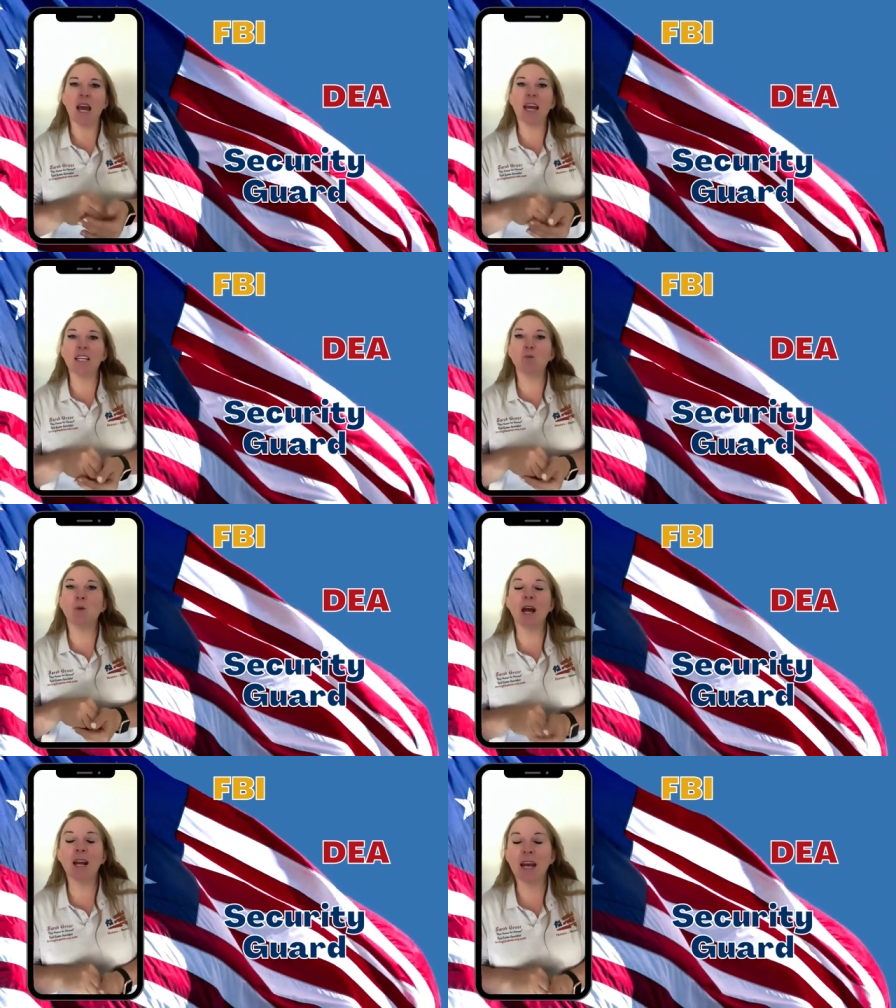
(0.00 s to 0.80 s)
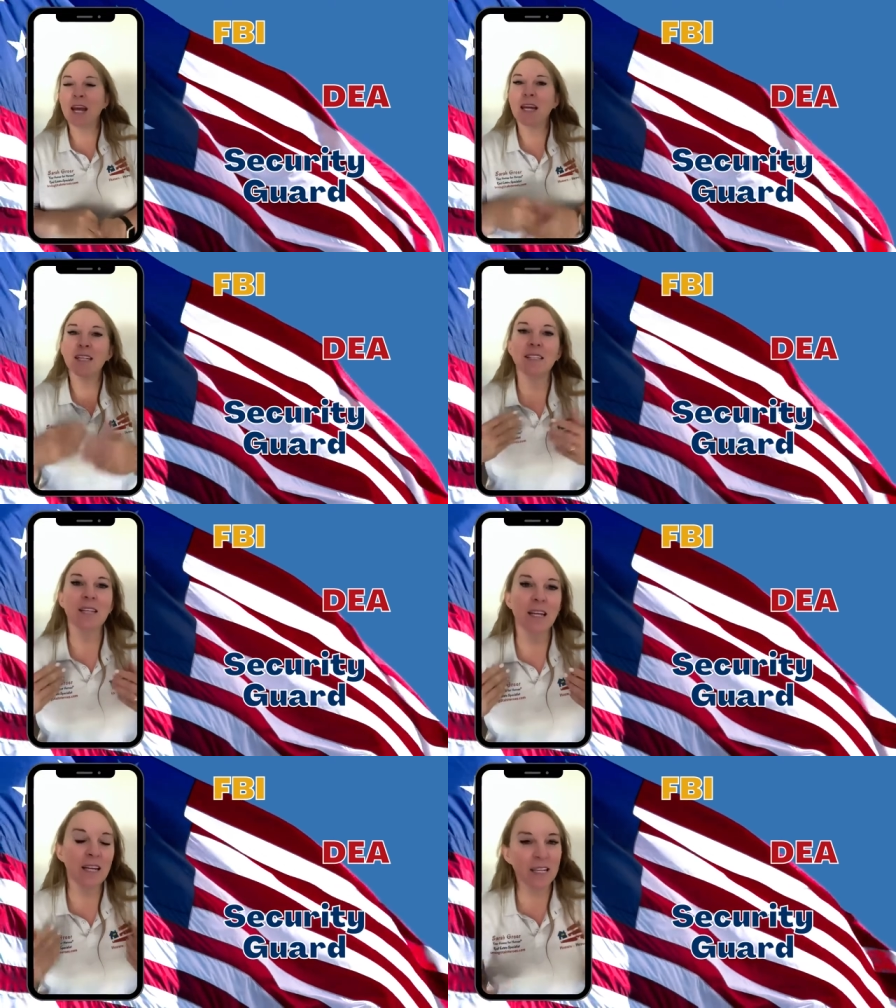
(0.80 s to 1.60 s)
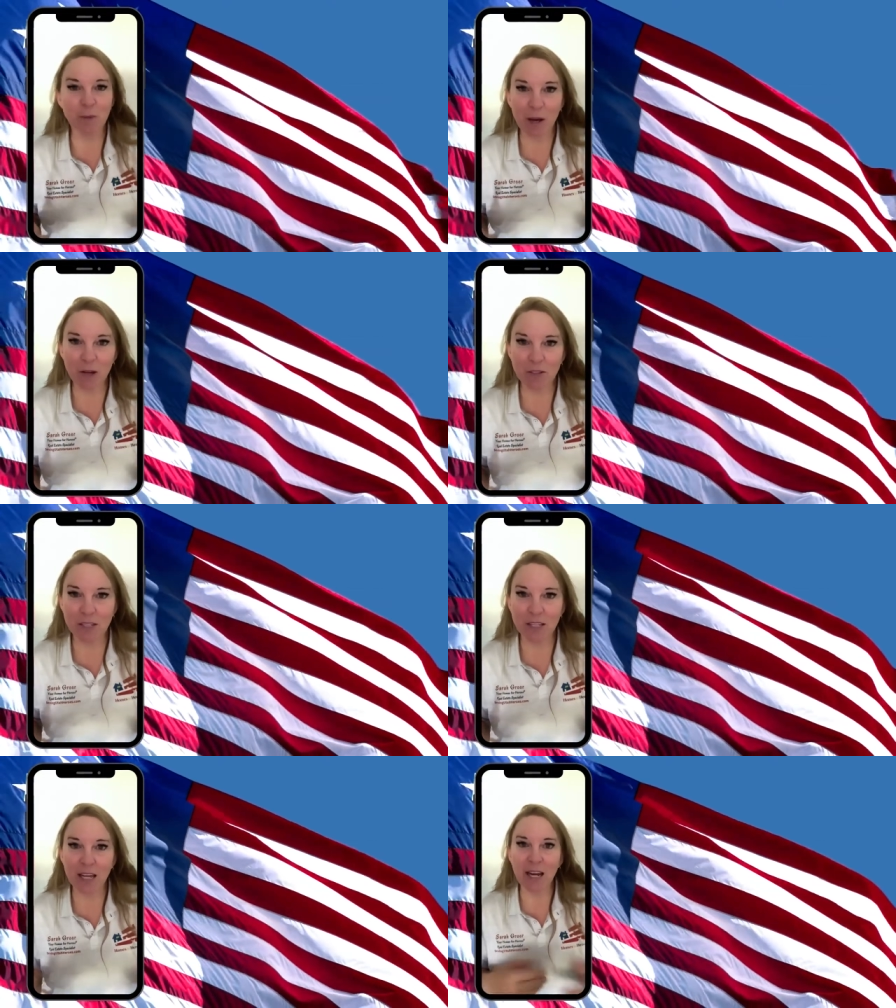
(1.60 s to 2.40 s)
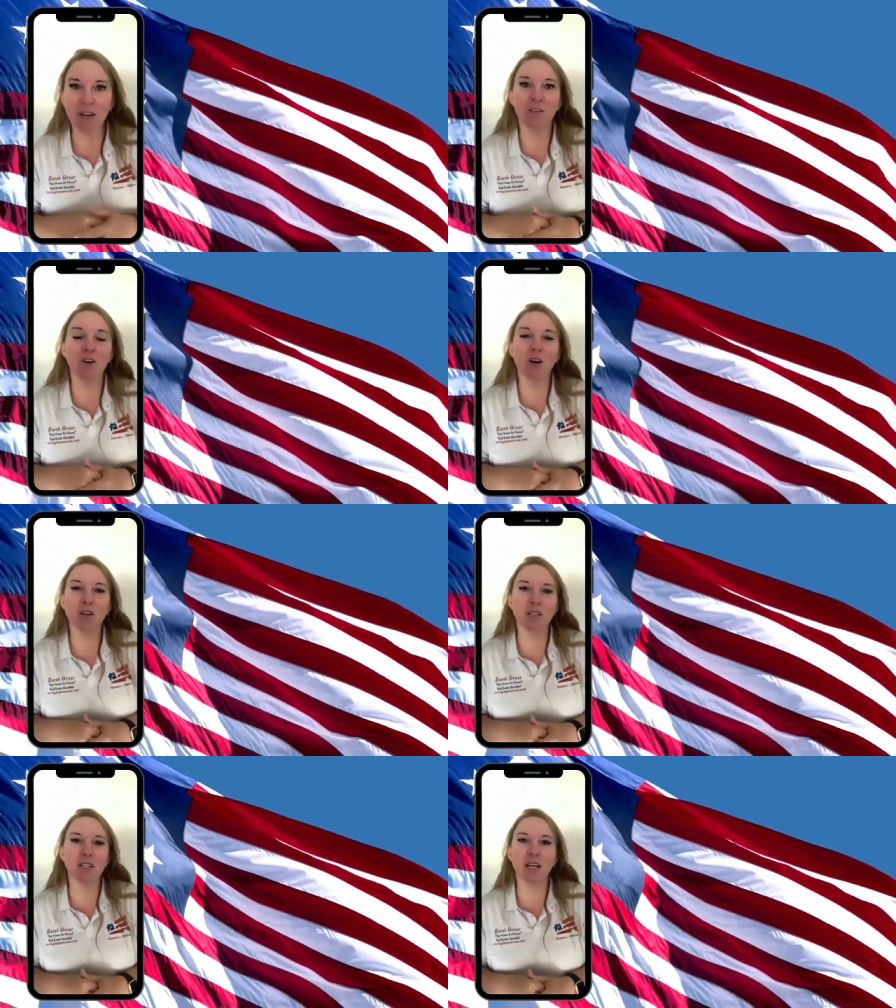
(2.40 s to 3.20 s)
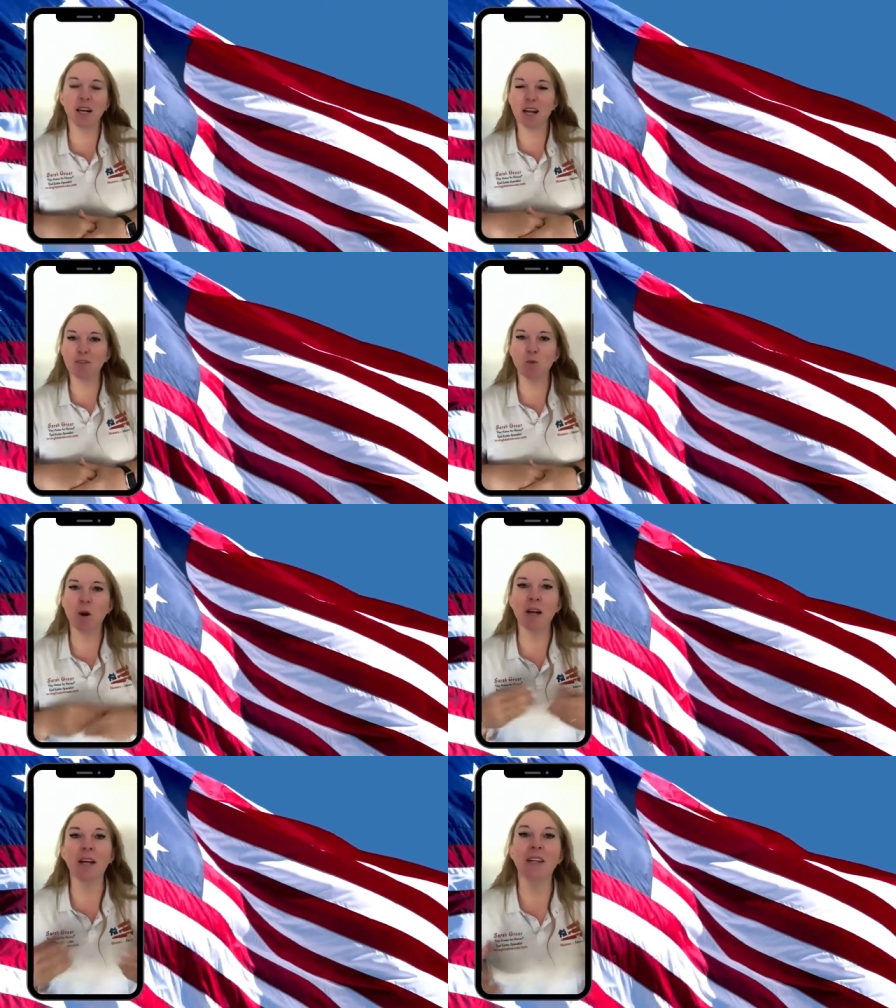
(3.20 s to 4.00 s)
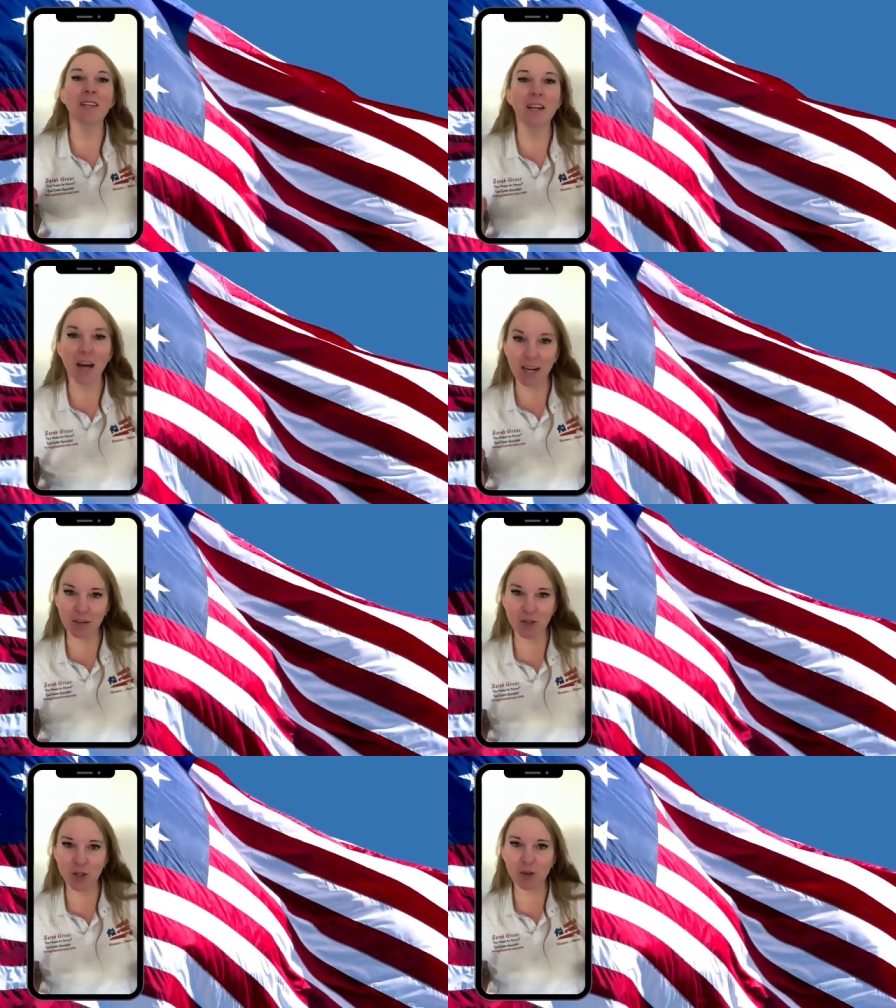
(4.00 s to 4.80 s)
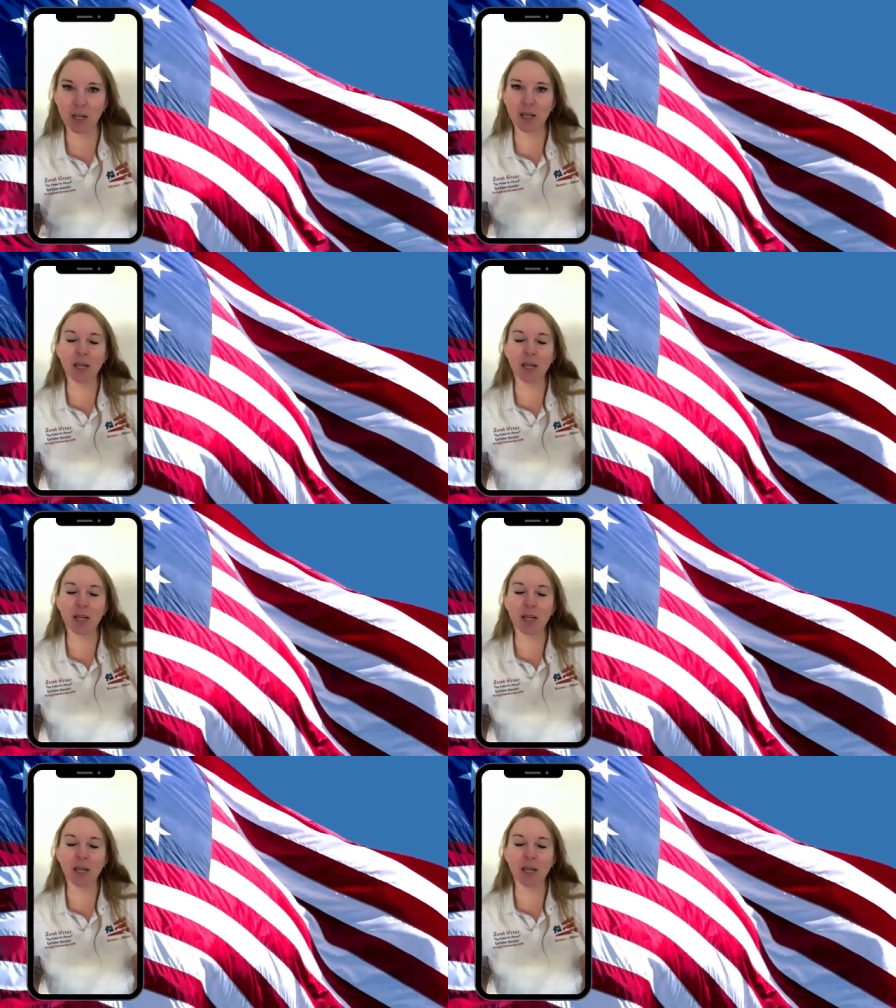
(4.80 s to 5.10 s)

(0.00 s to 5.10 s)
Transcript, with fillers: as well as any spouses that have lost a loved one in the line of duty.